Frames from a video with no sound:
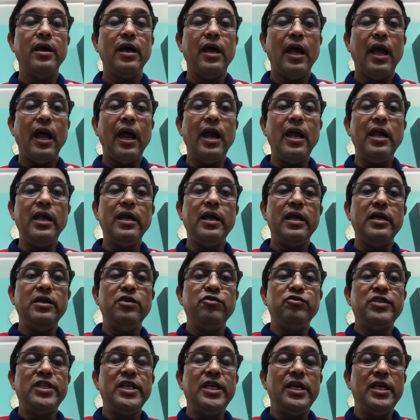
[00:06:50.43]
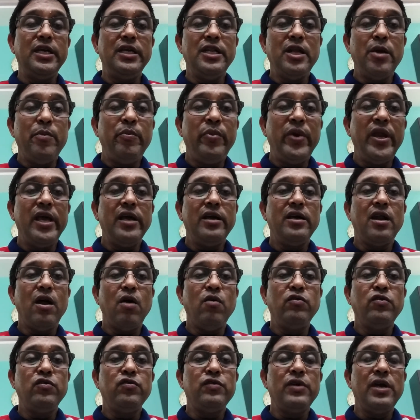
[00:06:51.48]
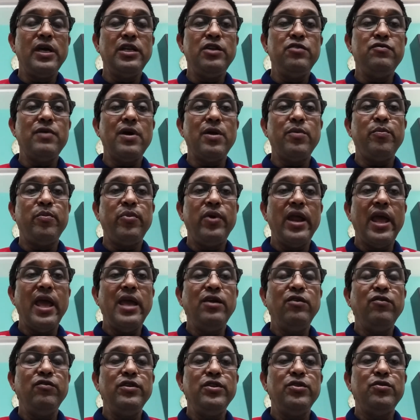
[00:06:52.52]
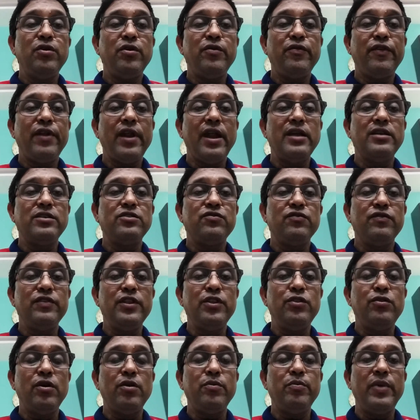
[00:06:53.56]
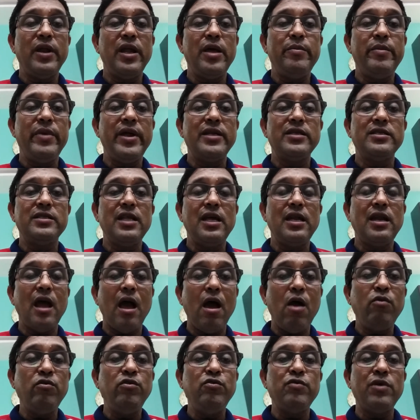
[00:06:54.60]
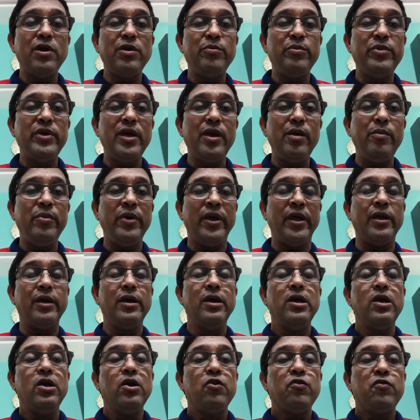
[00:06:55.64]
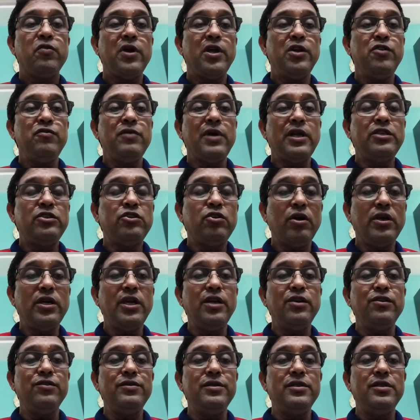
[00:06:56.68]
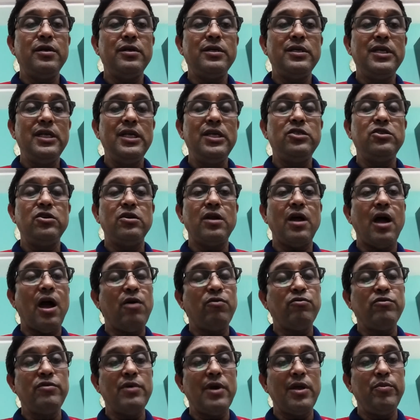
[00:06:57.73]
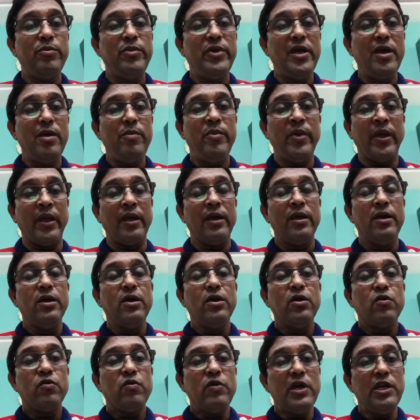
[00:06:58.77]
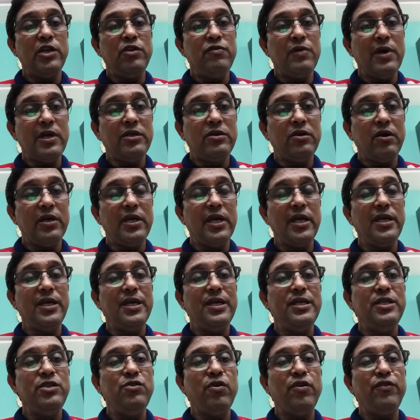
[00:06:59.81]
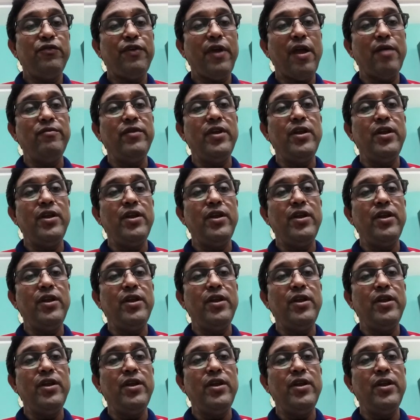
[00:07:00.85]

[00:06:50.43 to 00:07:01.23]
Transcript: And you see in a playground when you are playing with your friends, with your playmates, then how you are behaving. When you are talking with your teacher, how you are behaving. When you are talking in your family